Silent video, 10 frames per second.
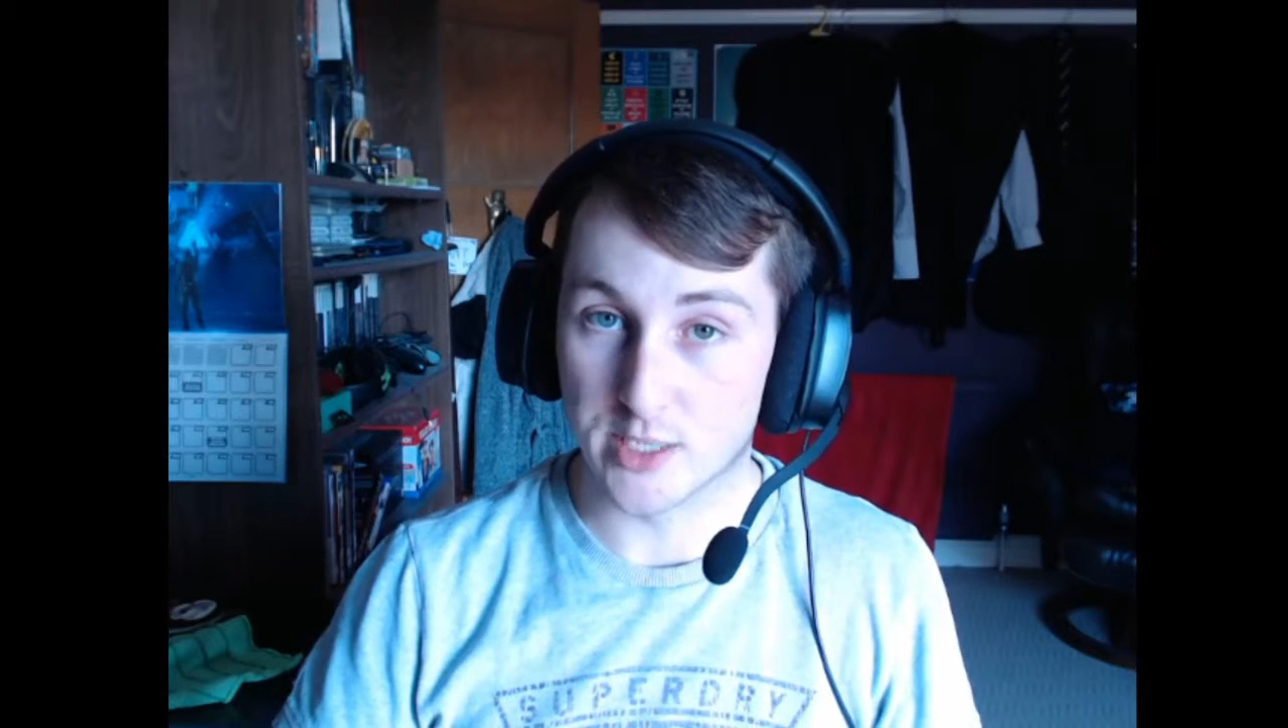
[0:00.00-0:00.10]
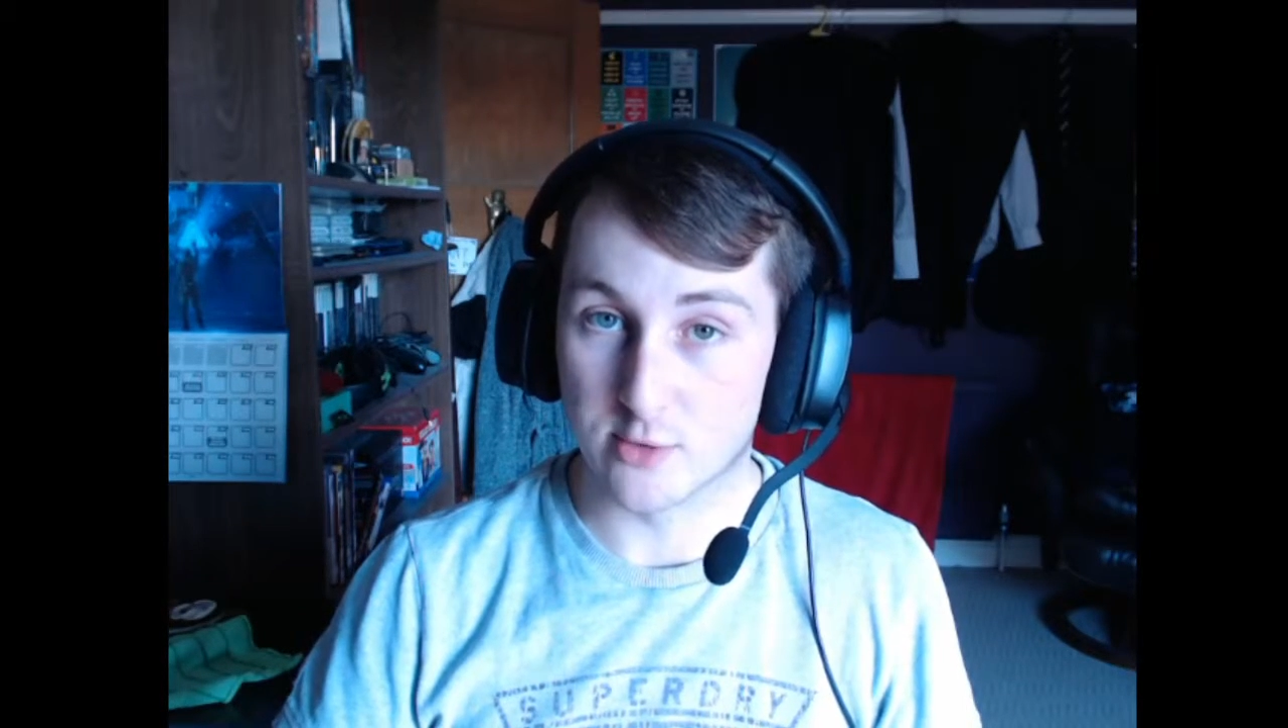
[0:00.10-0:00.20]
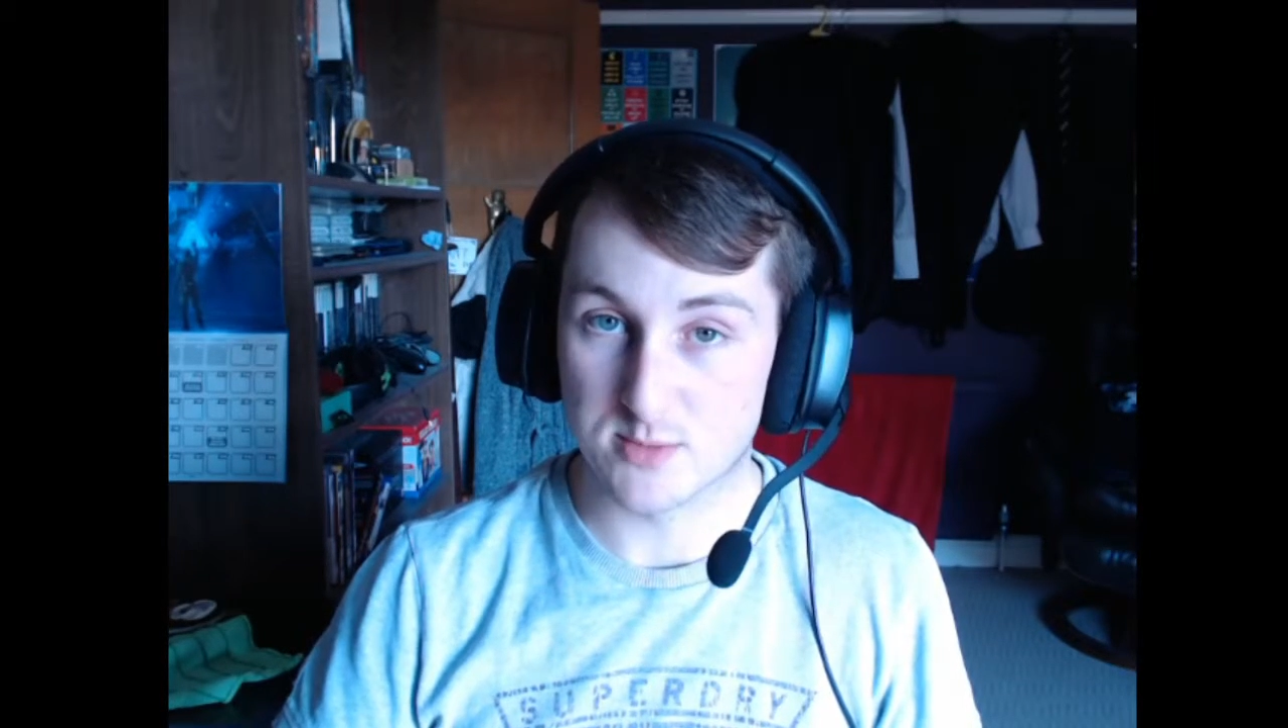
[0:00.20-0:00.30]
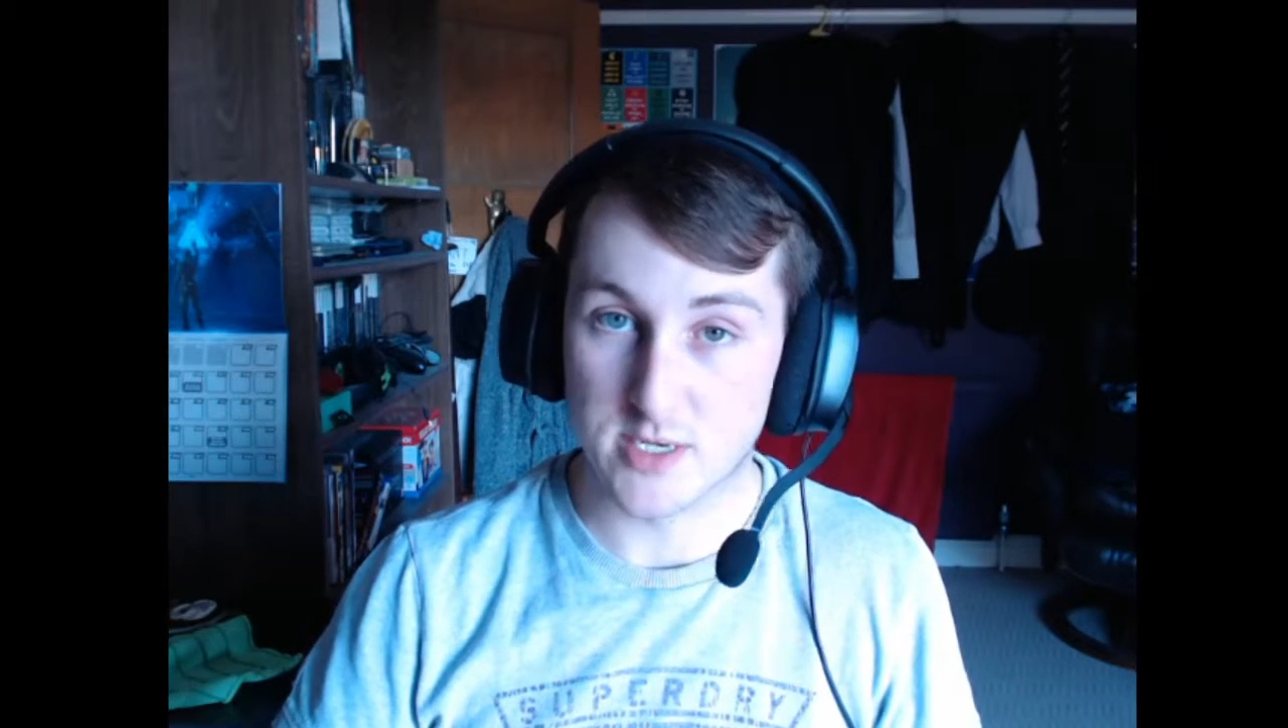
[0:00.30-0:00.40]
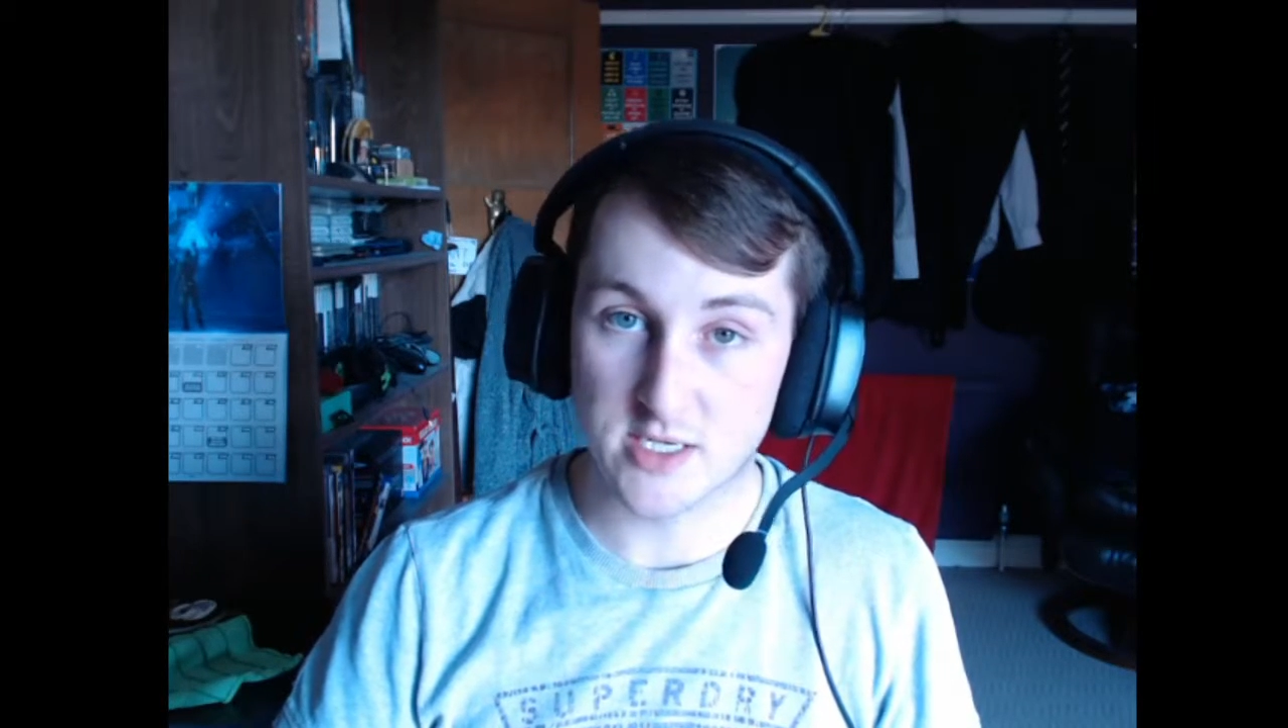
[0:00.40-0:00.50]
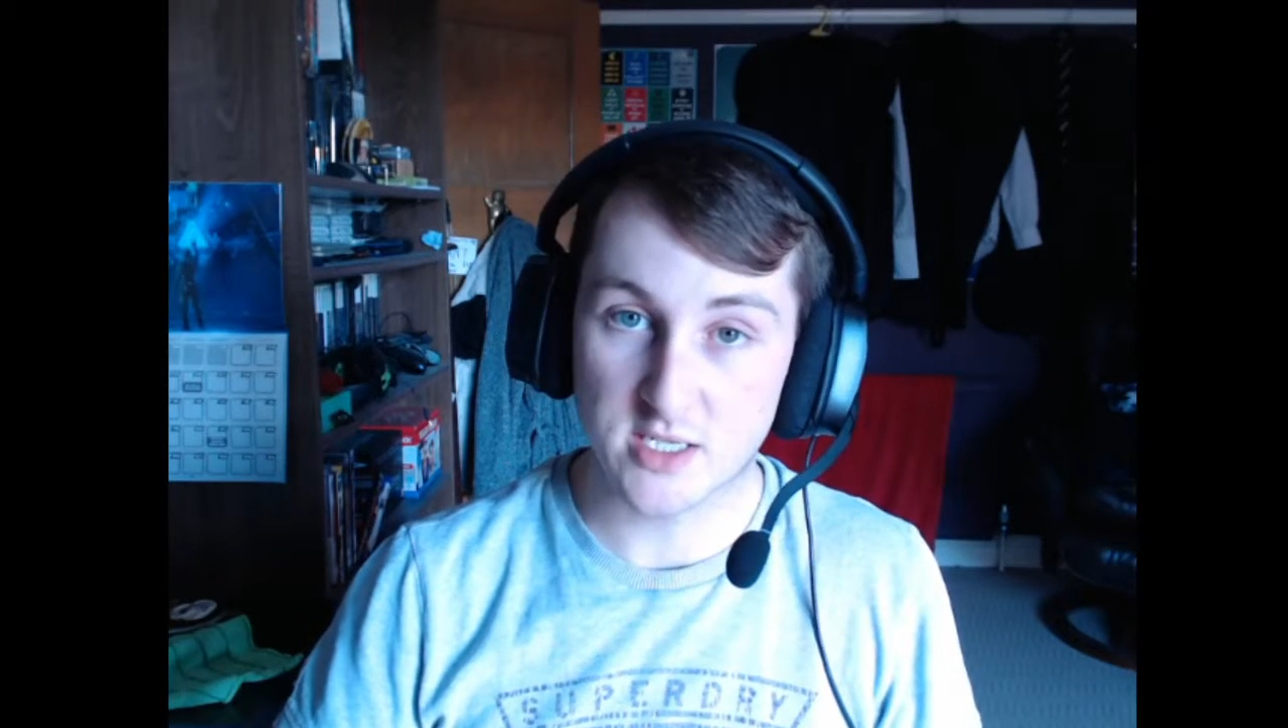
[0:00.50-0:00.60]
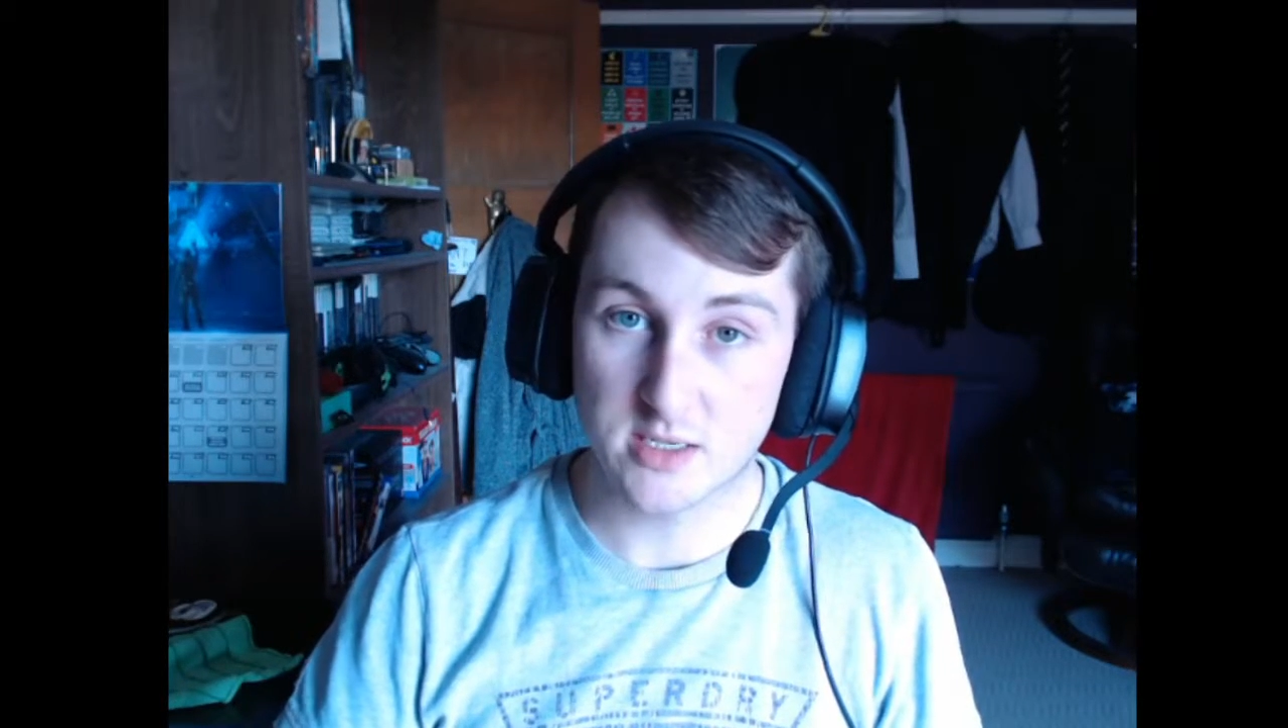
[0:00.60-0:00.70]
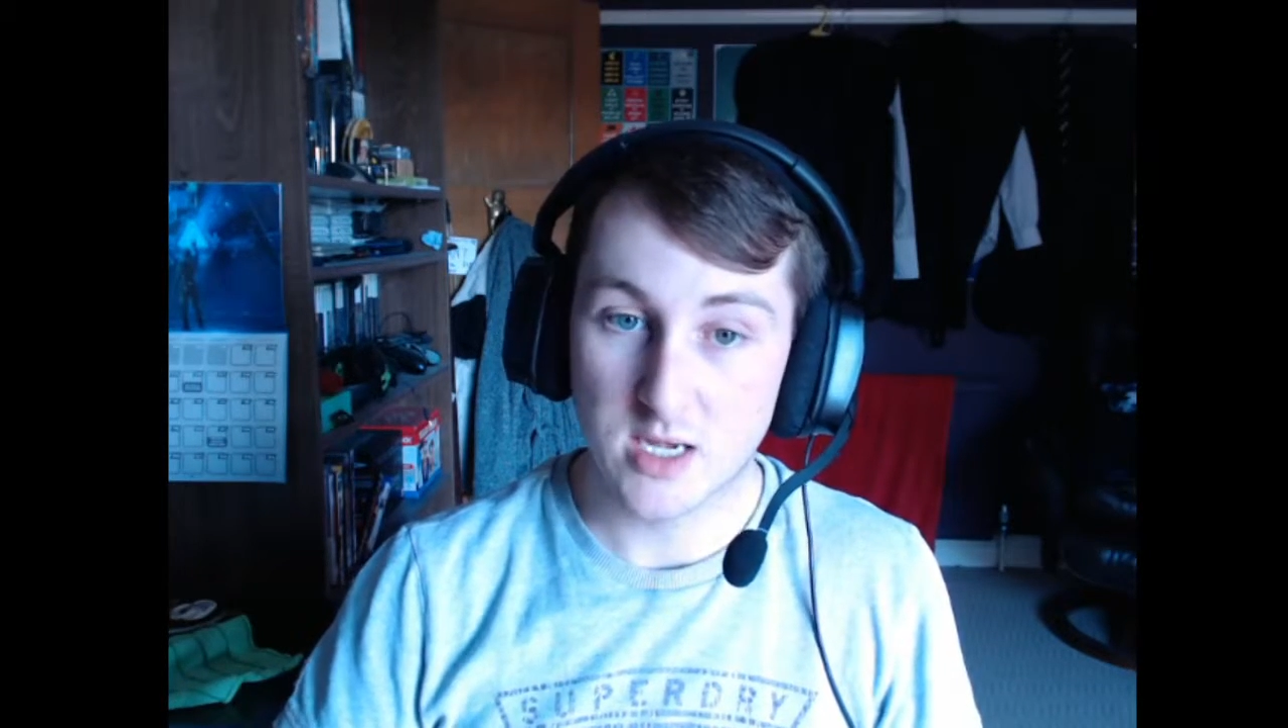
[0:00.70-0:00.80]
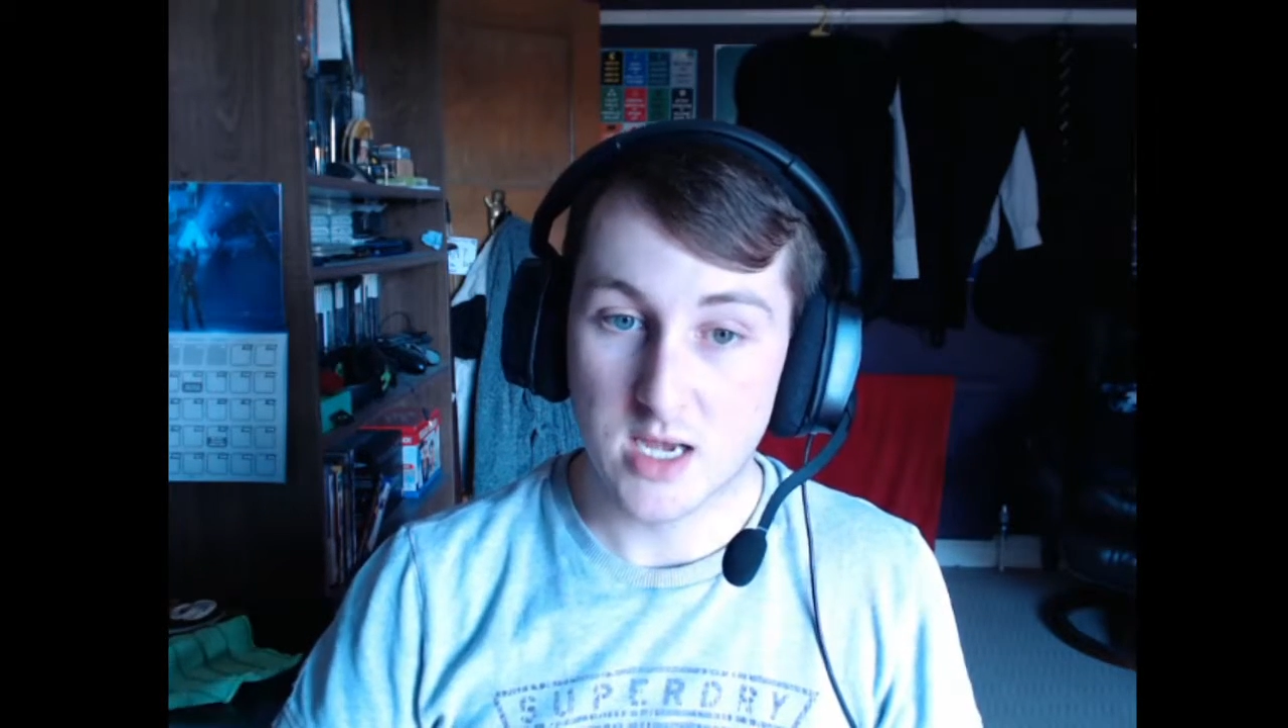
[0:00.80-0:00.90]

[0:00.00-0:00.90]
I was making.